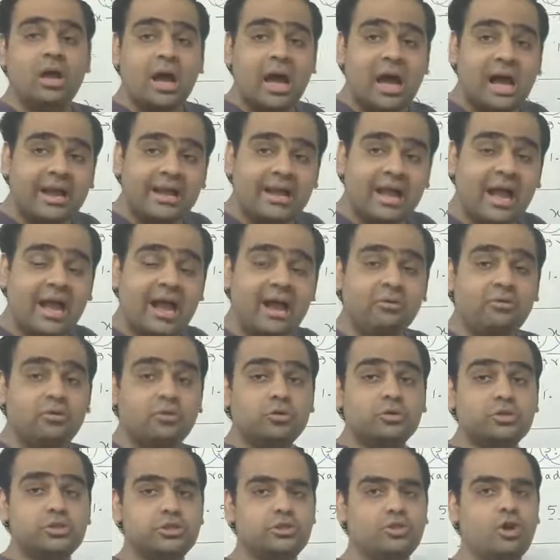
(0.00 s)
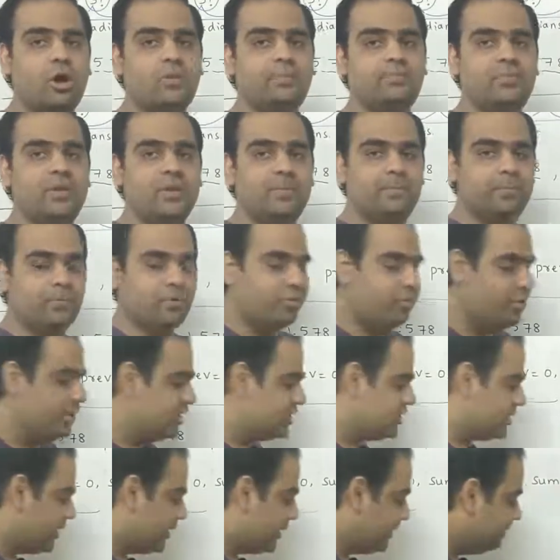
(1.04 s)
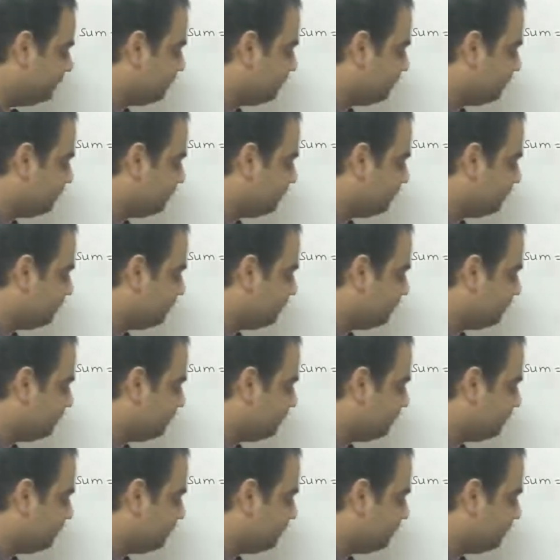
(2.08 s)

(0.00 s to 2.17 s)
I have to stop the procedure,